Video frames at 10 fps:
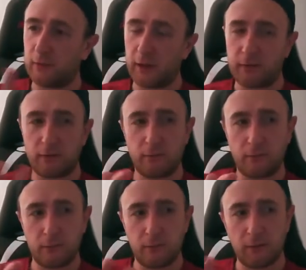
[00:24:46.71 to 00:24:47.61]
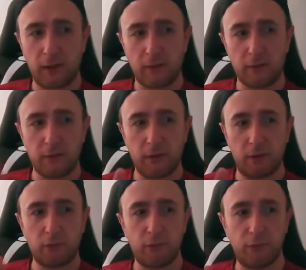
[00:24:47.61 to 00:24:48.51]
like, you
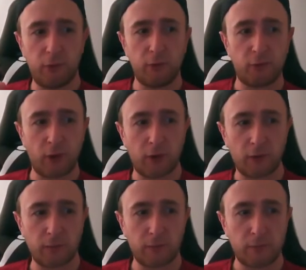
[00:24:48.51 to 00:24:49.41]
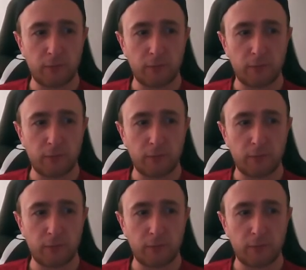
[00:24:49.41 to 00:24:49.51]
know, do certain